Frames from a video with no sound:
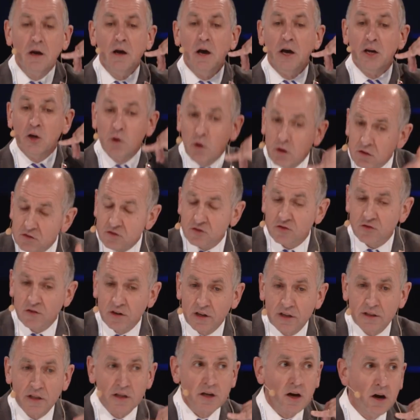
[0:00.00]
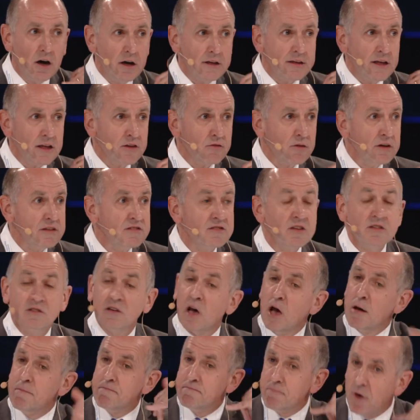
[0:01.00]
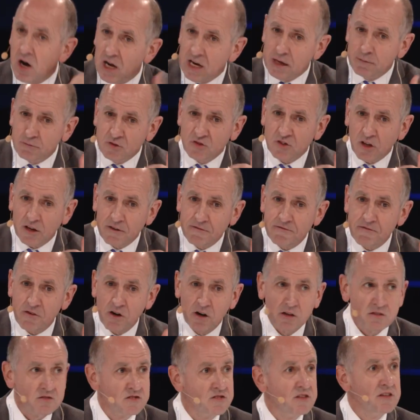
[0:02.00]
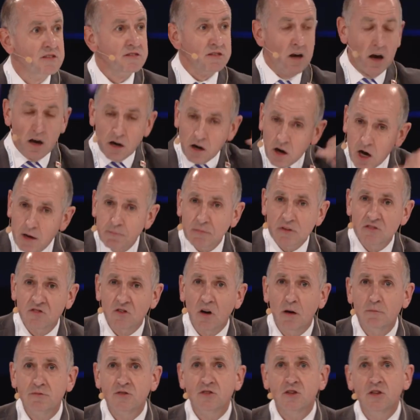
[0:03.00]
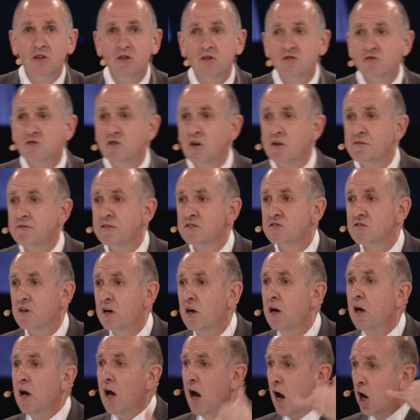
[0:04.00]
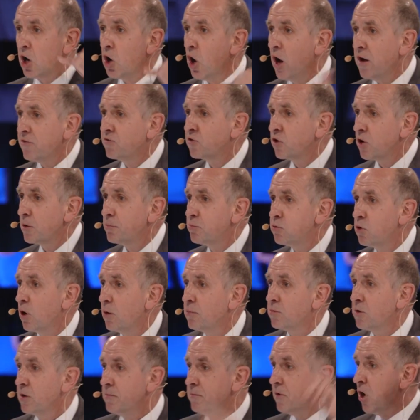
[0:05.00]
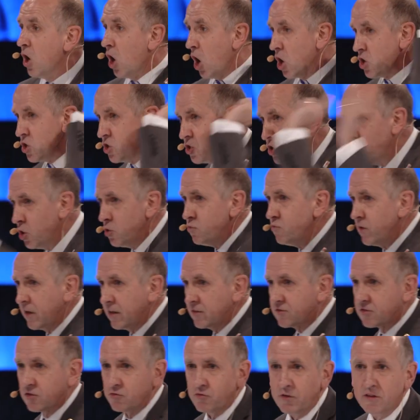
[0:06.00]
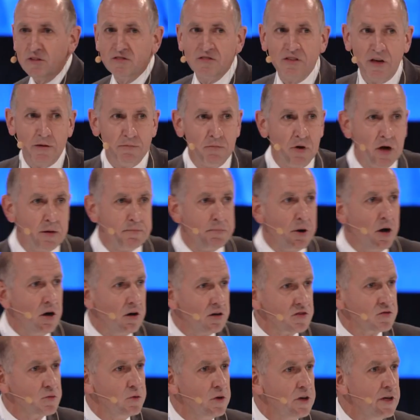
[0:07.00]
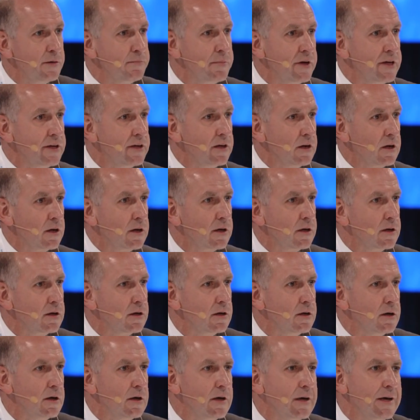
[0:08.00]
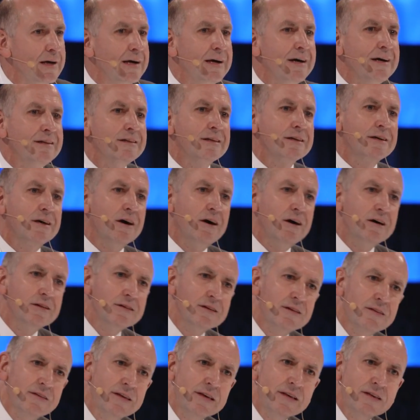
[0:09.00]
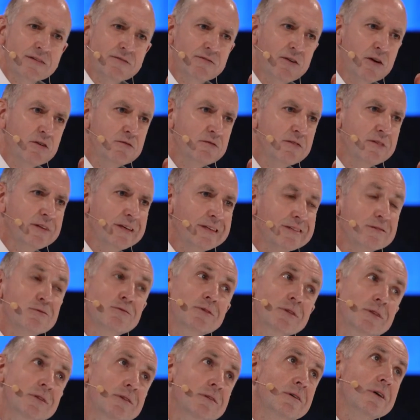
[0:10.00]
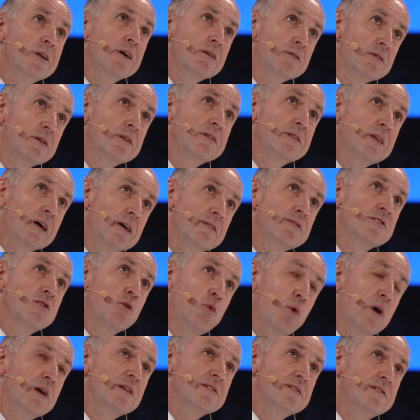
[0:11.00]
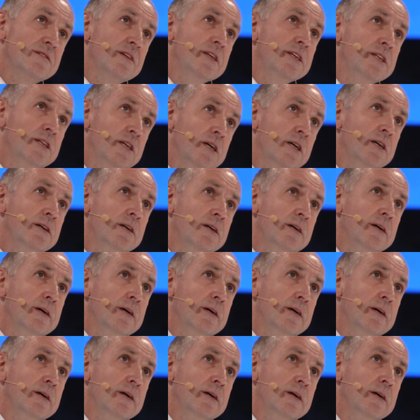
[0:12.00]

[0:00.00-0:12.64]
You answer it, and the guy at the other end says, my name's Dave Francis, and I'm the cybersecurity officer, and I've got a problem, and you need to reset my password immediately. And the guy on the phone thinks, well, I know Dave's quite senior.